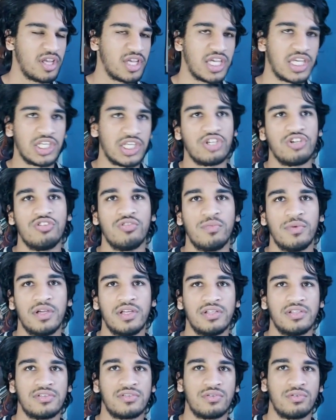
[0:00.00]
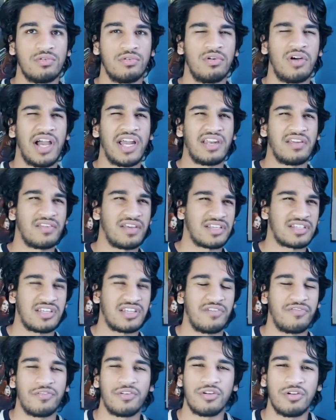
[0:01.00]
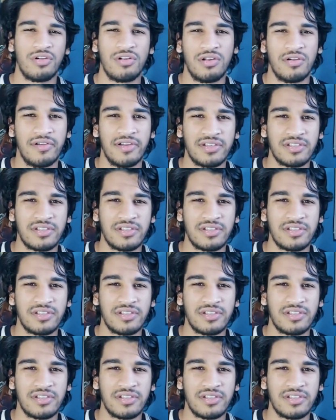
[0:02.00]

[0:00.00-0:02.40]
Inhumans or any of that stuff on Hulu.